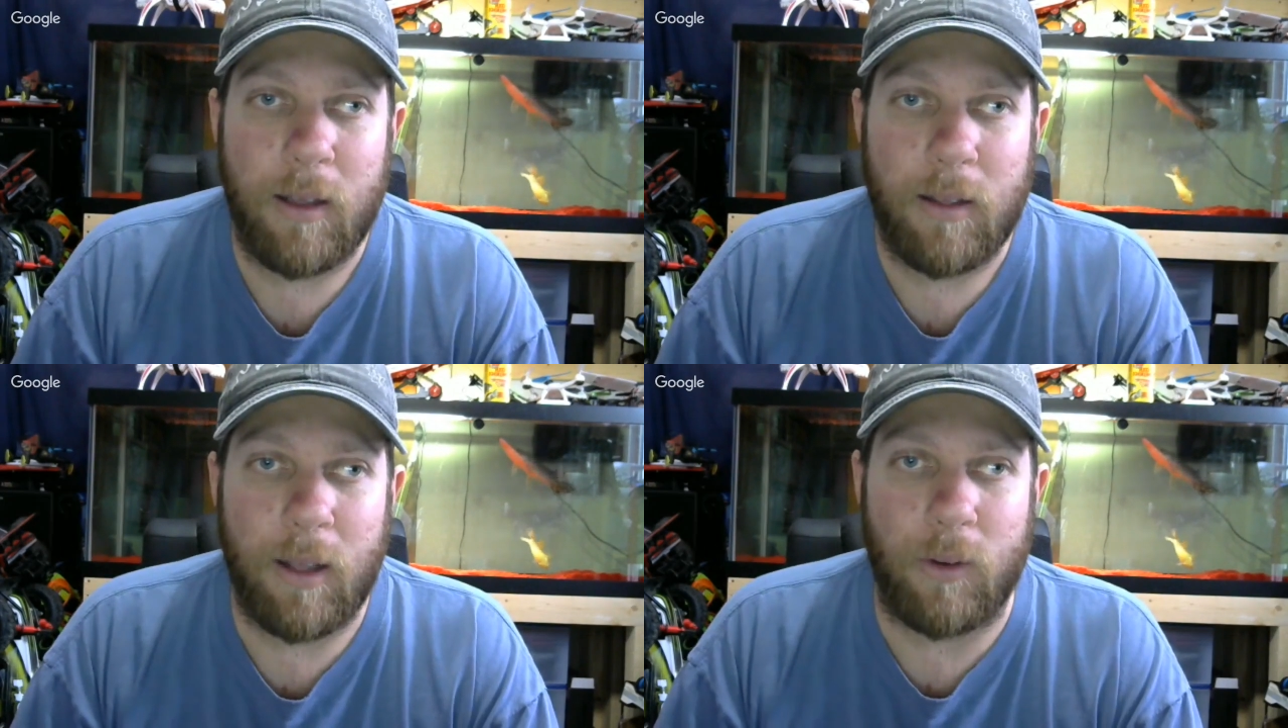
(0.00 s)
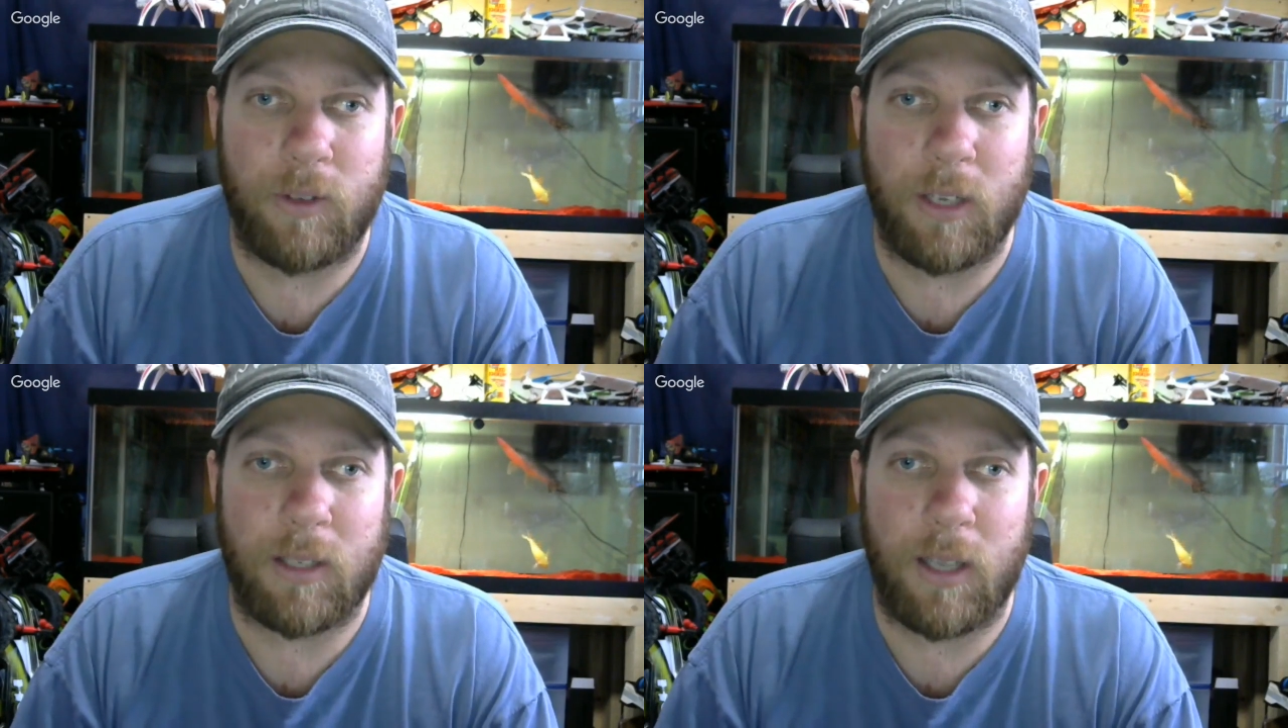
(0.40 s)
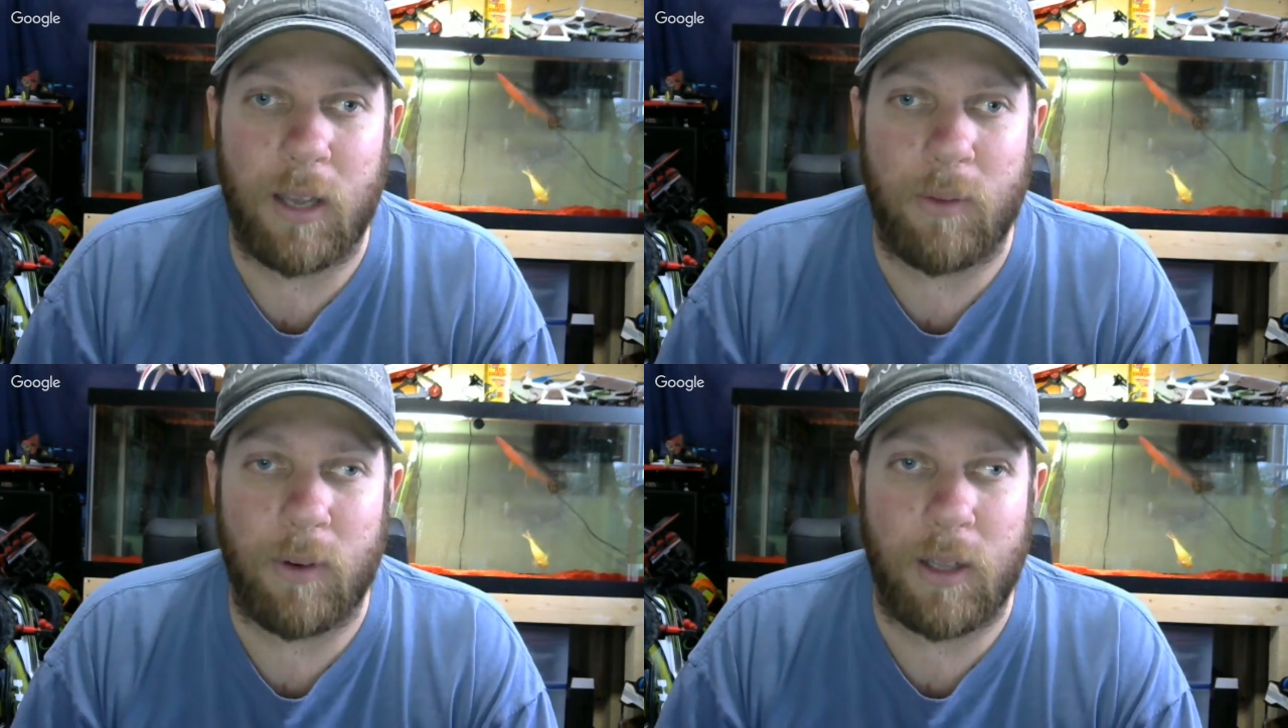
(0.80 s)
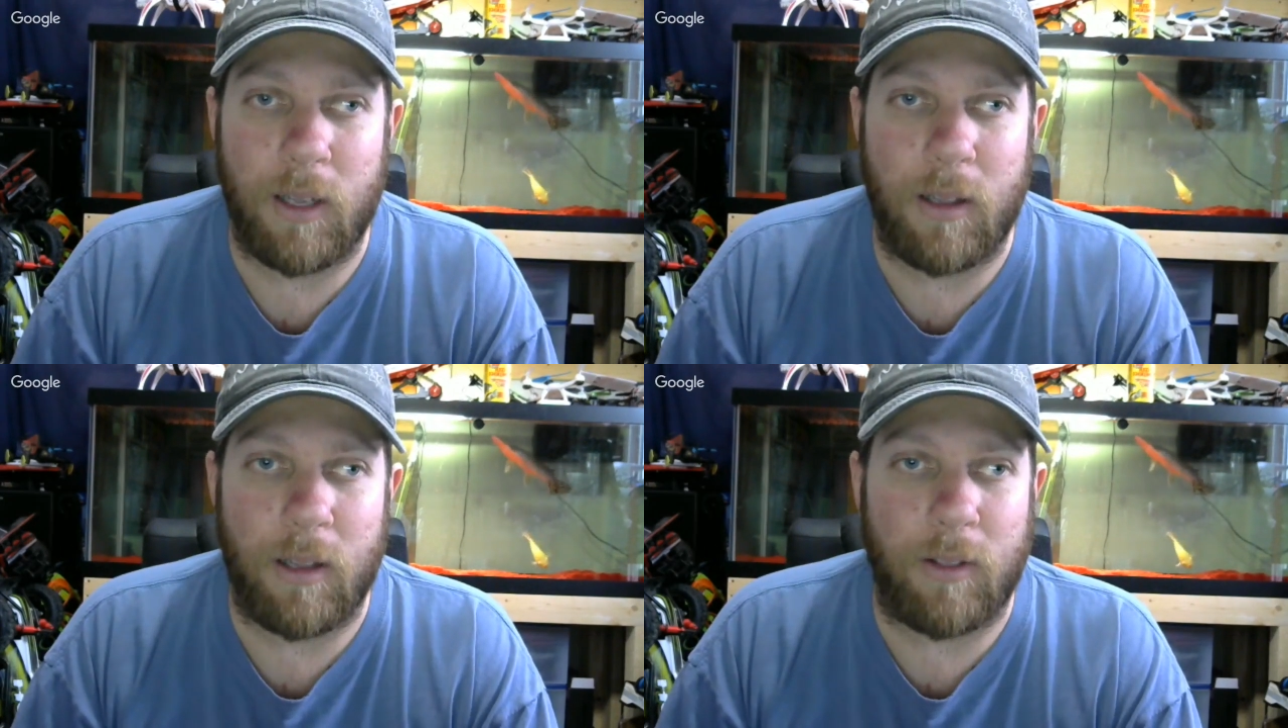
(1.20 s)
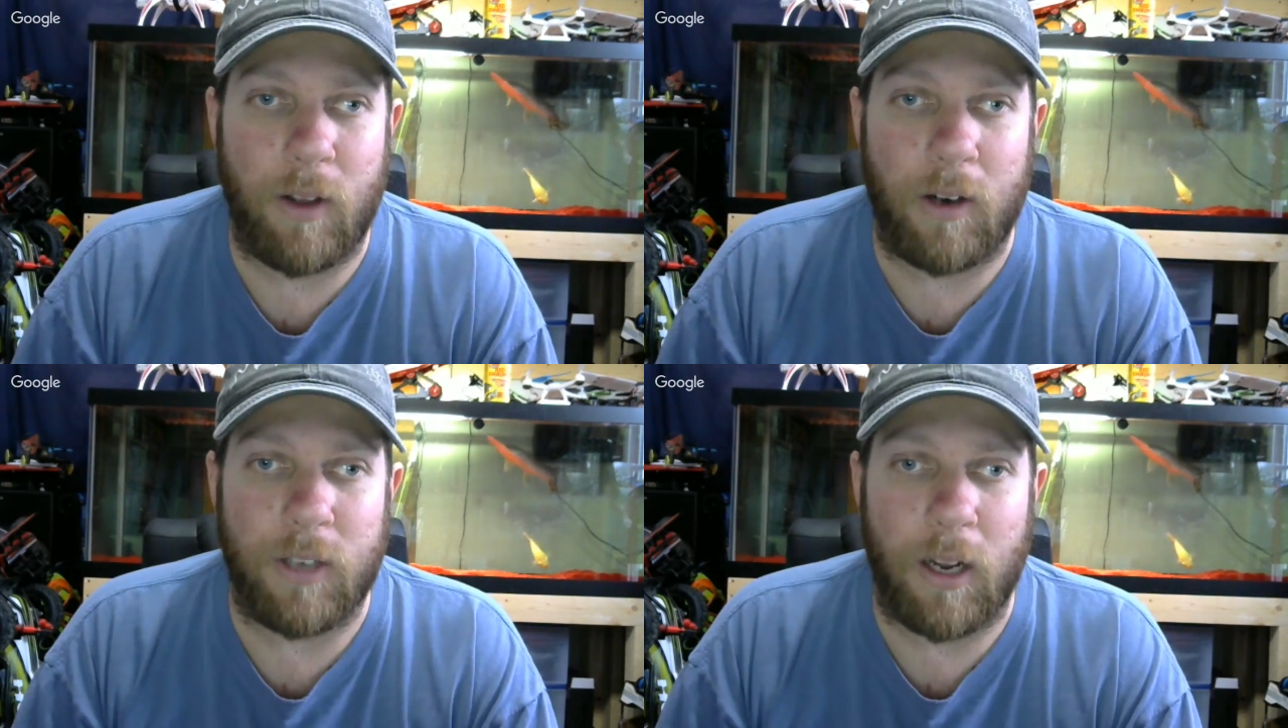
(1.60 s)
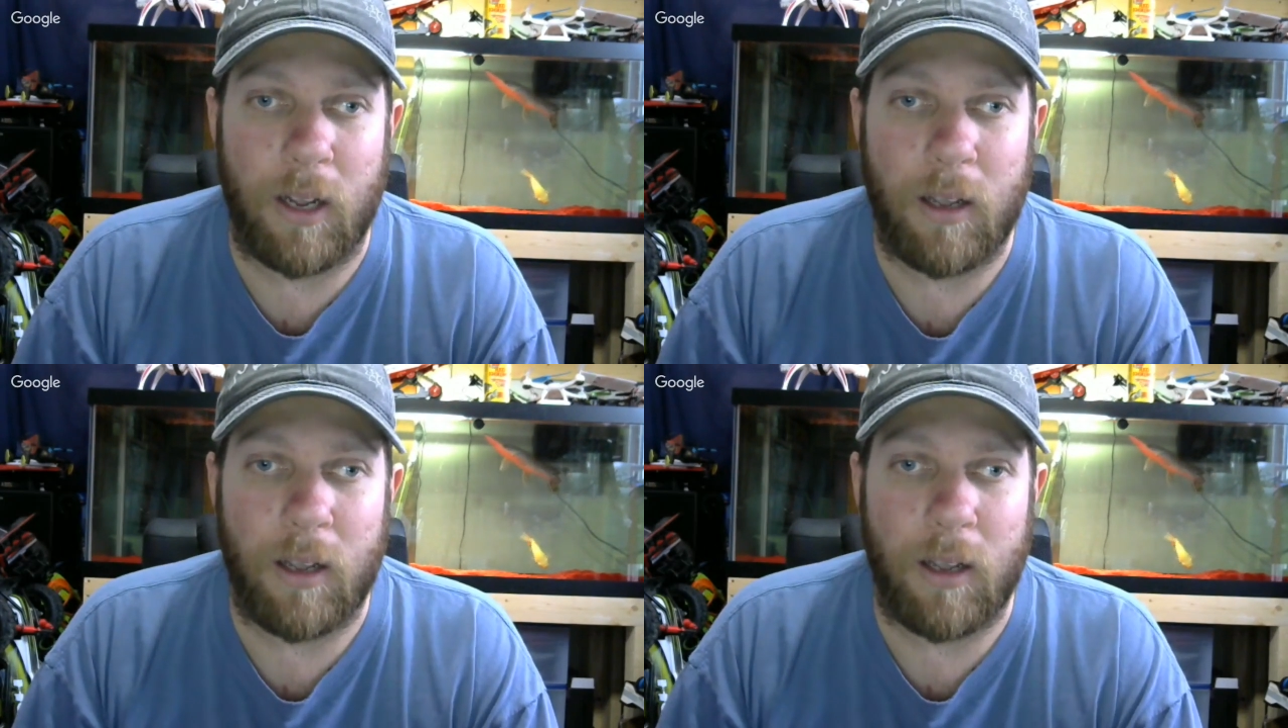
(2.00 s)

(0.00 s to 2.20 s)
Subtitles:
They would just get really lethargic.